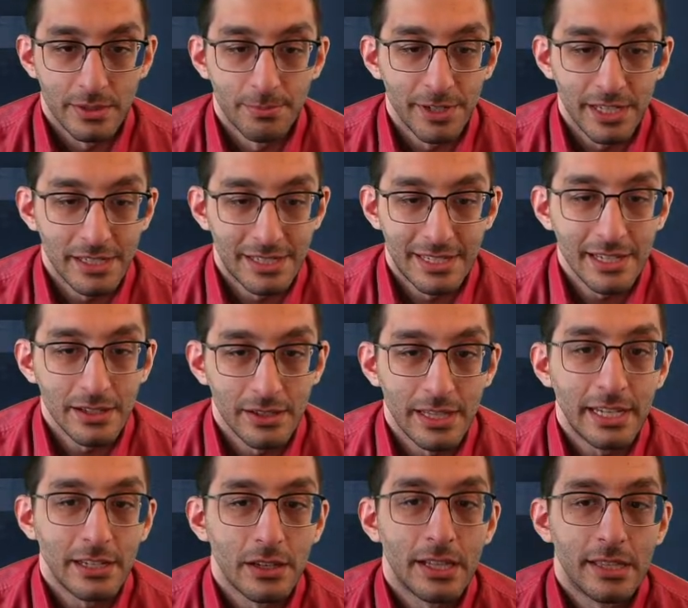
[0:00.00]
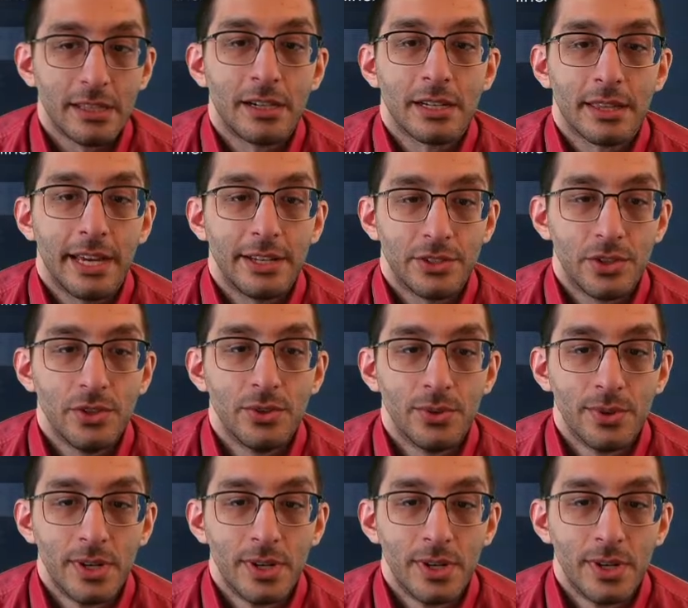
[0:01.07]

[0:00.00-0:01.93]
But still, then you'll unlock that too.